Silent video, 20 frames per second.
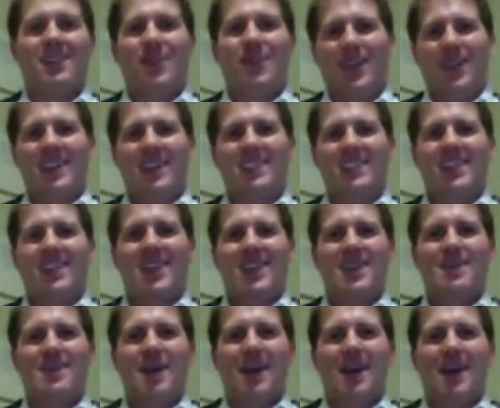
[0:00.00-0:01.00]
That's who I'd
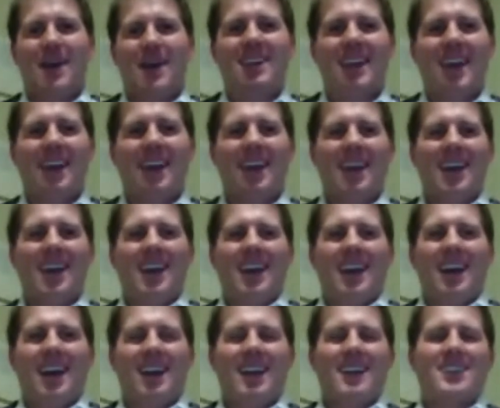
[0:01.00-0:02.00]
like to tell you about
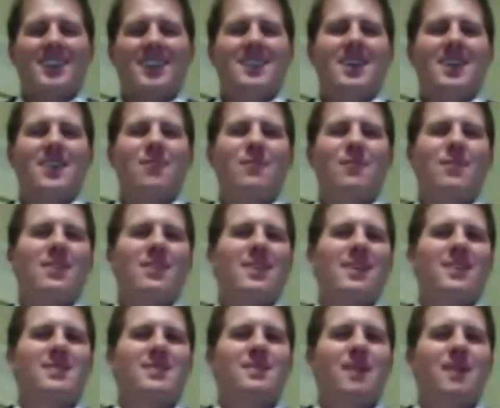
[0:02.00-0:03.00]
today. I'd like to
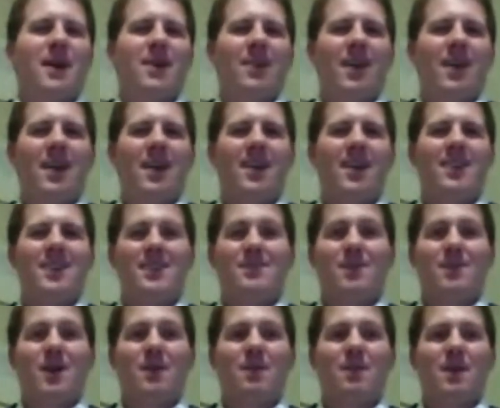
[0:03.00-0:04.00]
tell you three things about
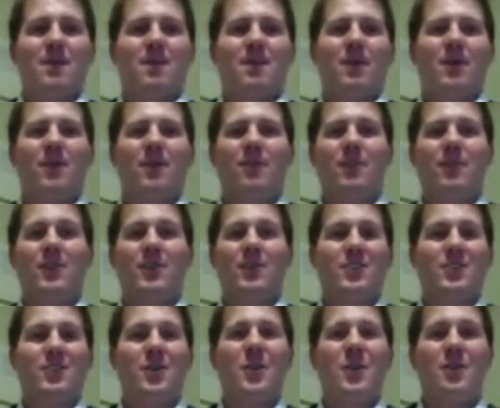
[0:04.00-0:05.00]
these Hmong
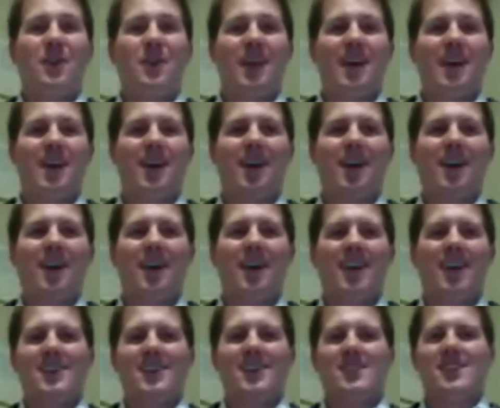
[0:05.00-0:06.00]
people. First, who they
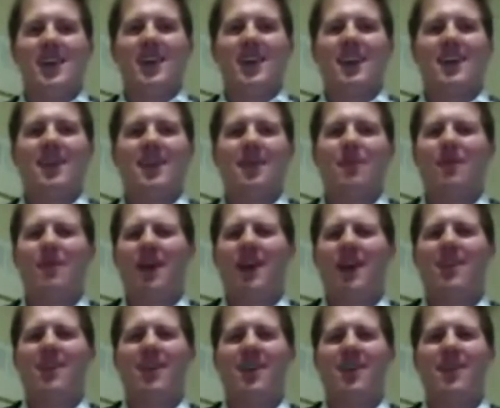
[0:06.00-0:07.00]
are.
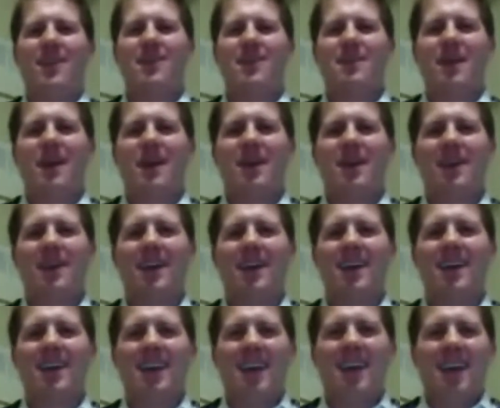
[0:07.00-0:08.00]
Second, why they're here in
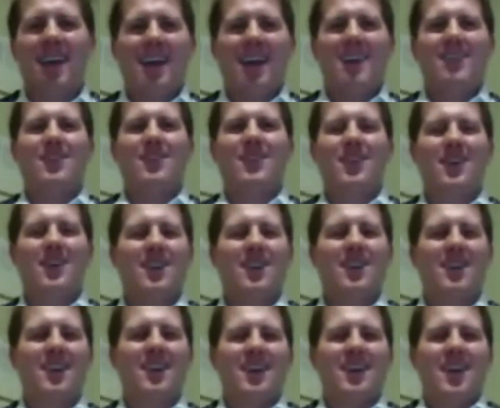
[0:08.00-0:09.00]
America. And
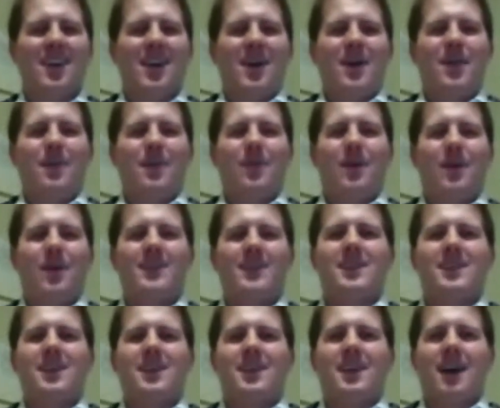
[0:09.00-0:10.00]
third,
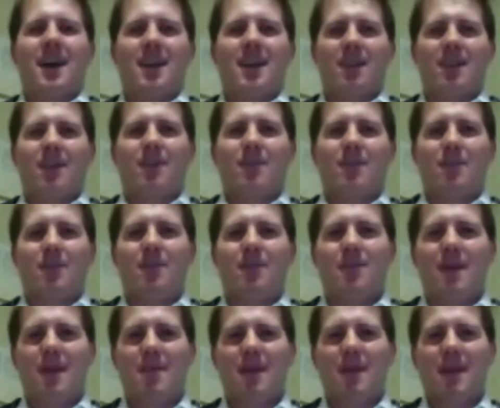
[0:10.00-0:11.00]
what I learned
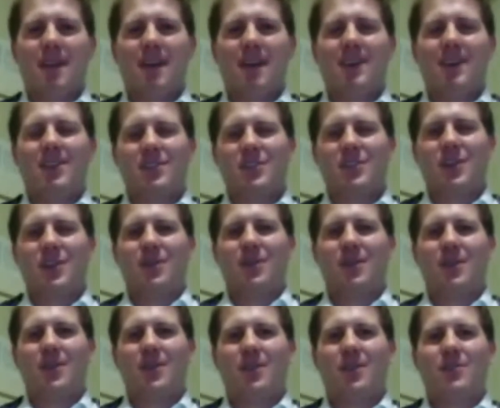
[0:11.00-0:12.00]
from them. I'd like to share
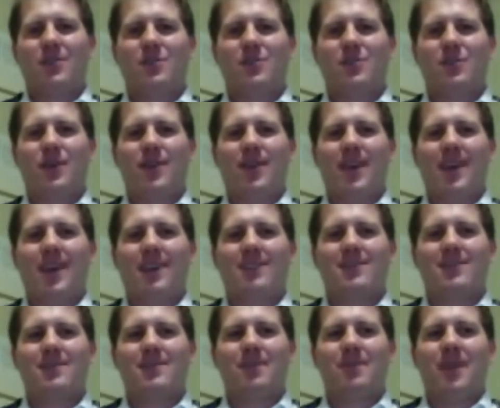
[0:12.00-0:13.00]
with you those three
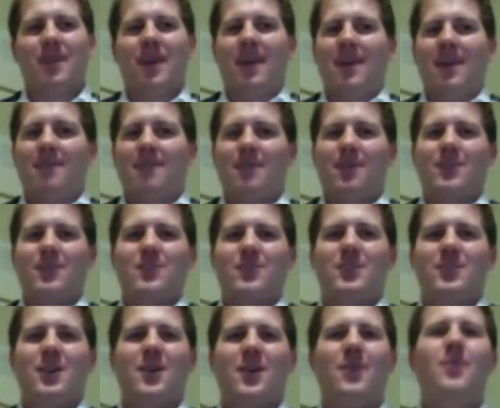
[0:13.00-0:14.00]
things.
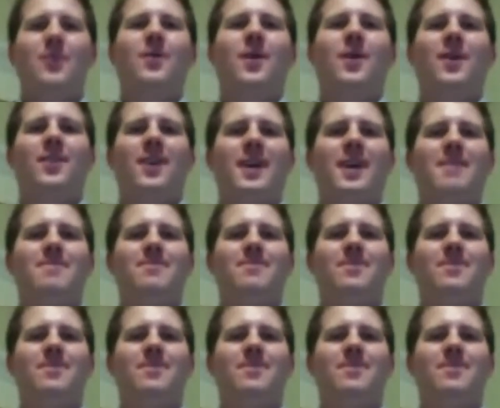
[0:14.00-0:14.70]
First, who are they?